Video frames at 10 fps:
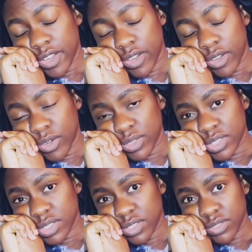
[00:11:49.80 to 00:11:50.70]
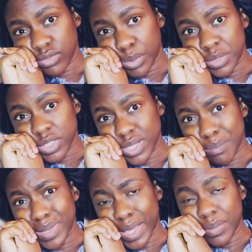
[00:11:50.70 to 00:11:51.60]
all this rubbish
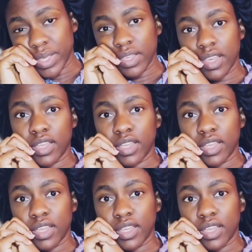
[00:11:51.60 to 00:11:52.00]
and blabbing,